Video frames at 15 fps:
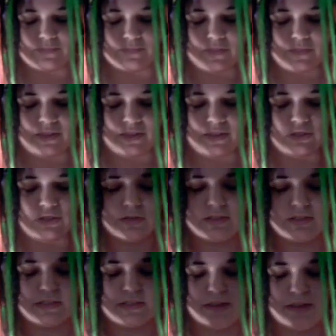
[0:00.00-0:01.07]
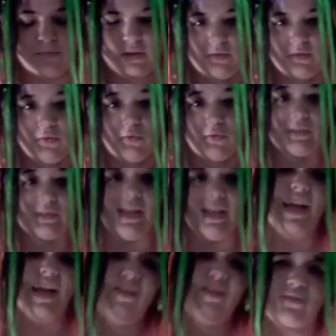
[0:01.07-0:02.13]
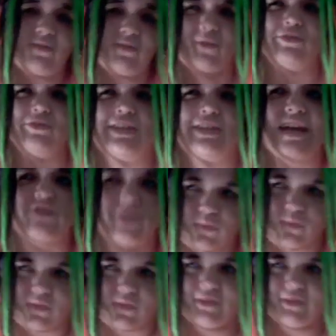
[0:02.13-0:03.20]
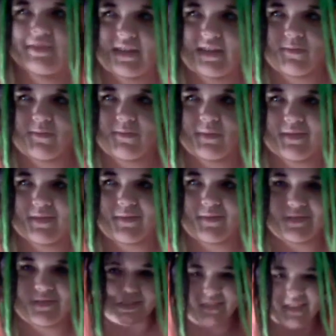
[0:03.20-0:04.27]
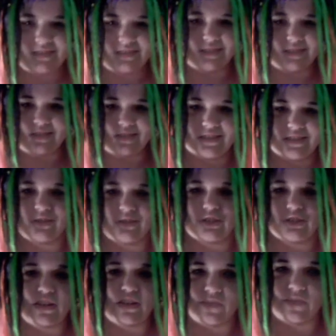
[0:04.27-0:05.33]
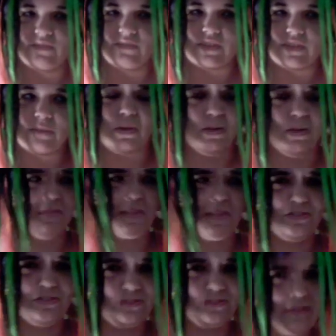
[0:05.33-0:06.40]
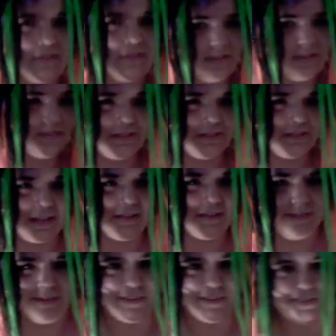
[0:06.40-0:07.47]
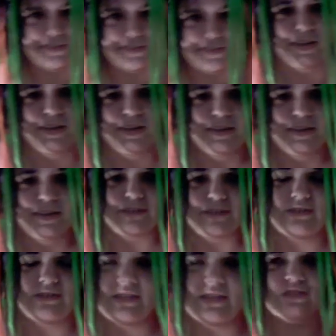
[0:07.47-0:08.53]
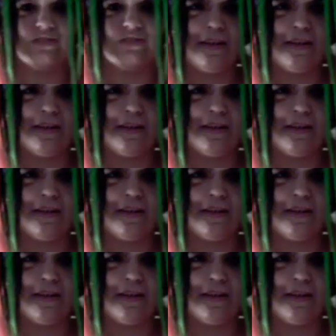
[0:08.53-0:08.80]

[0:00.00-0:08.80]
she was scared by the noise. I don't know if she actually was scared by the noise, because she likes to say she's scared of everything, but I don't really think she's scared of nothing. She says she's scared of